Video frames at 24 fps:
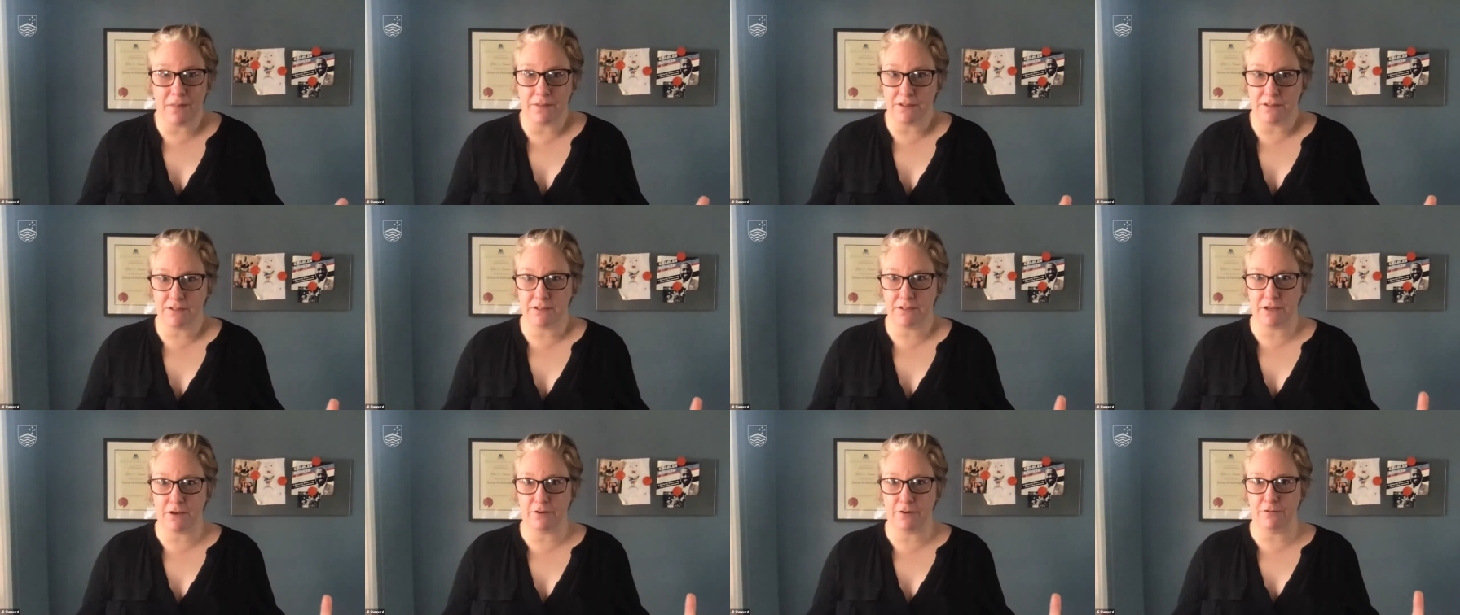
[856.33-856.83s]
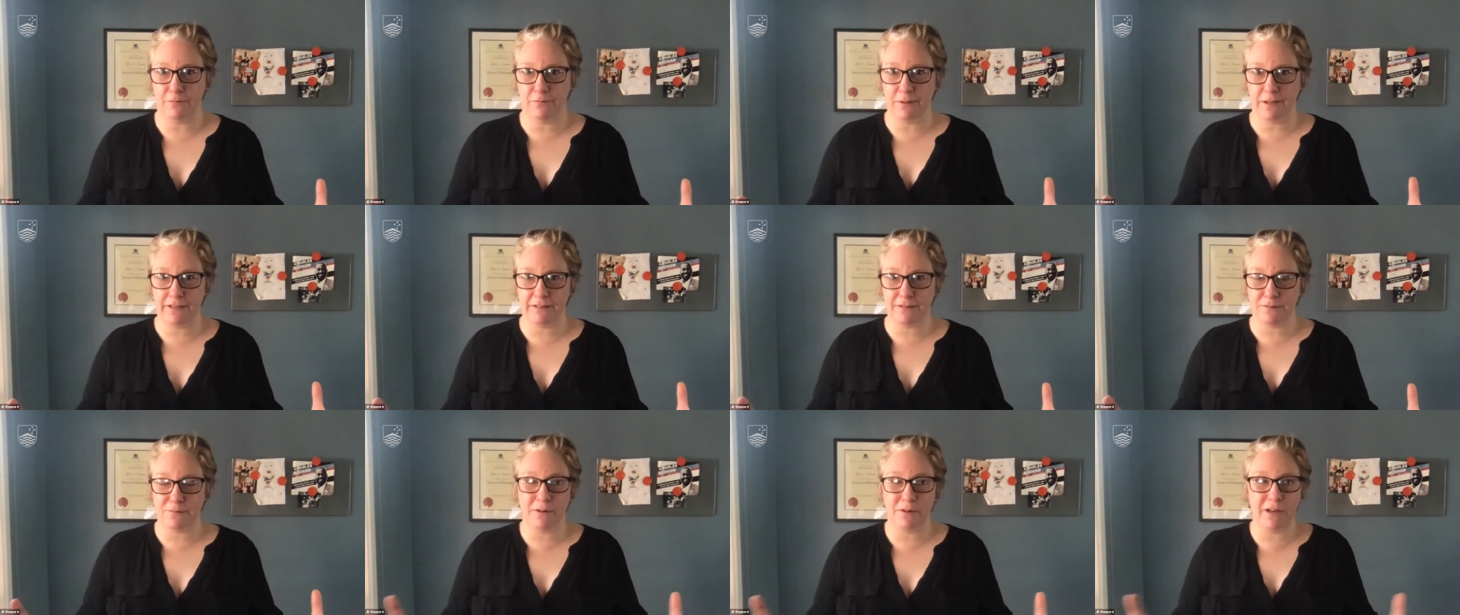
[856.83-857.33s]
this stuff
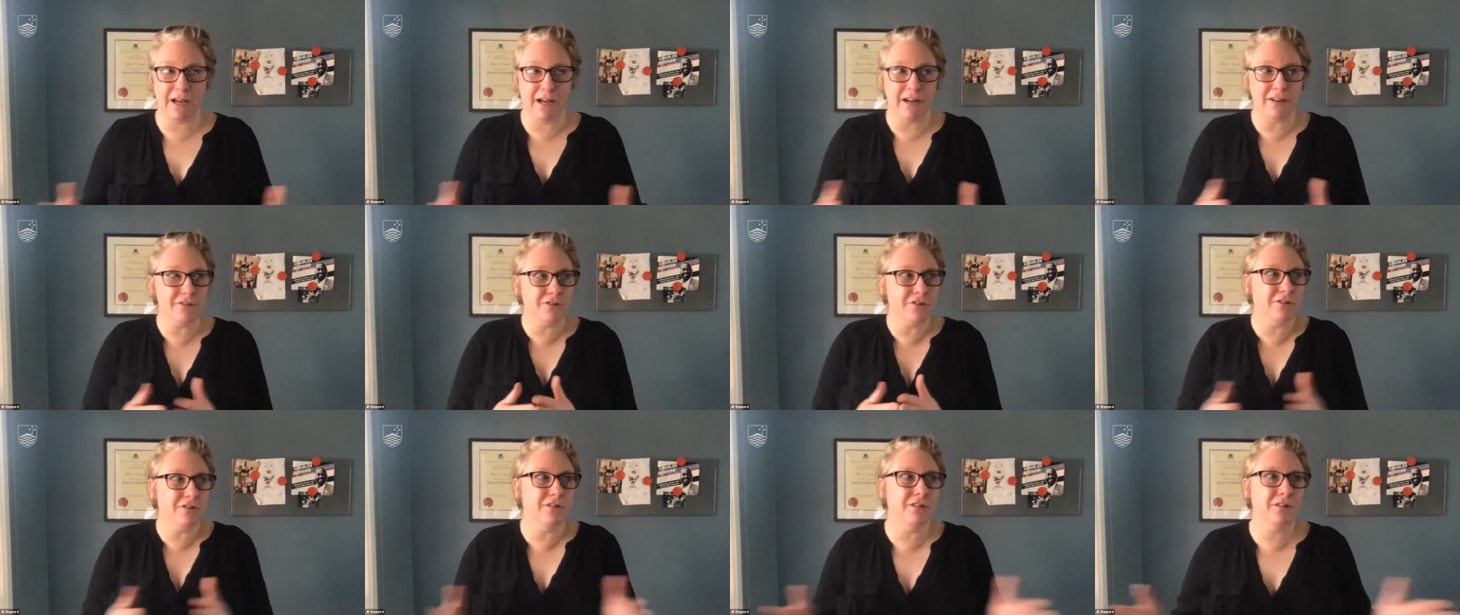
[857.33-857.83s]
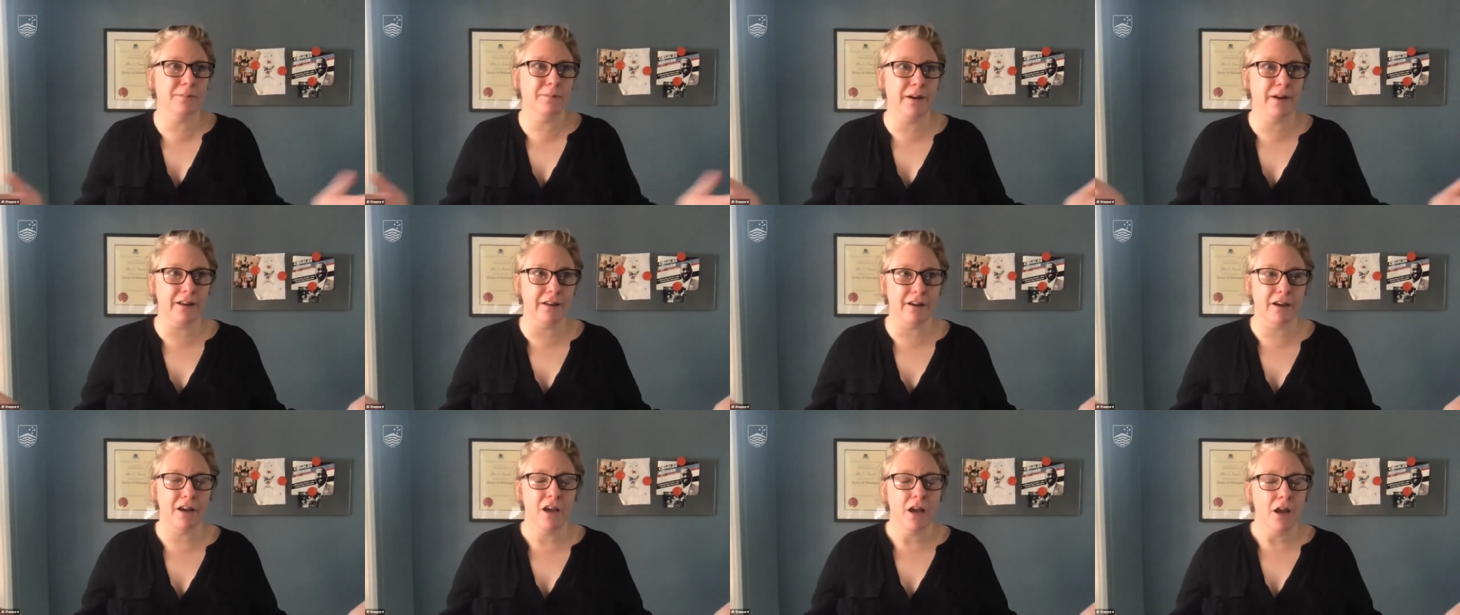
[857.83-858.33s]
because we are talking about
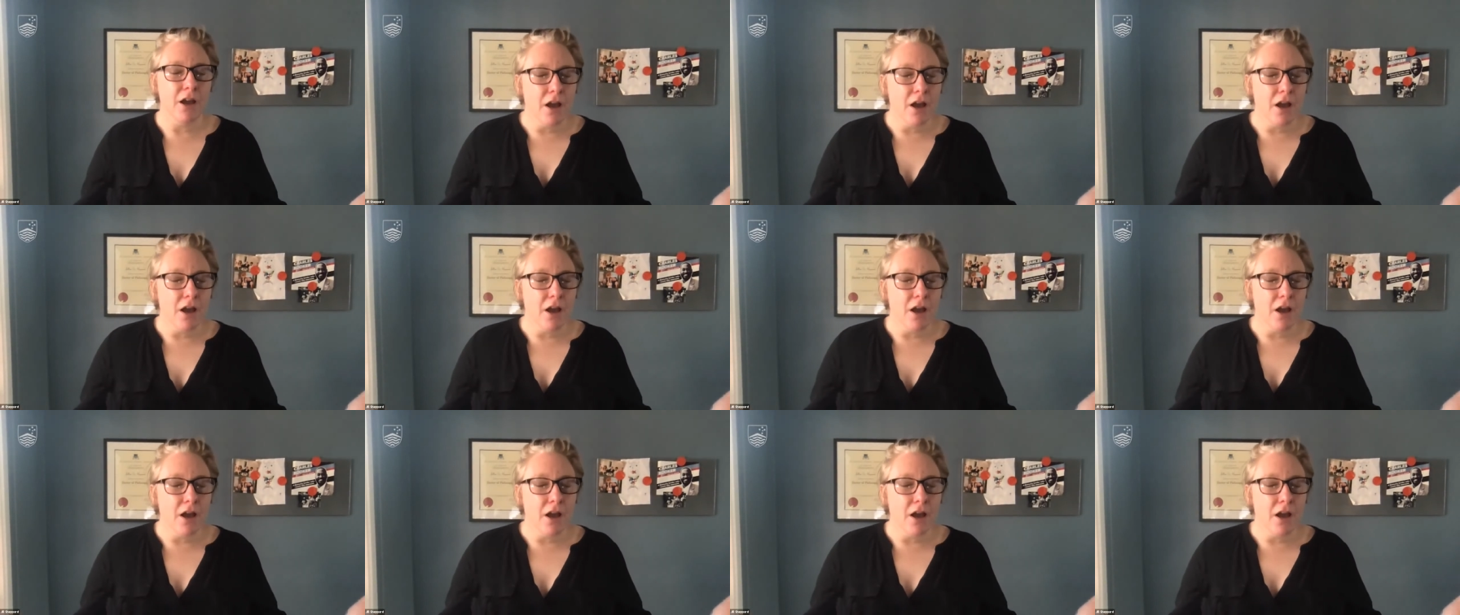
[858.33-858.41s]
a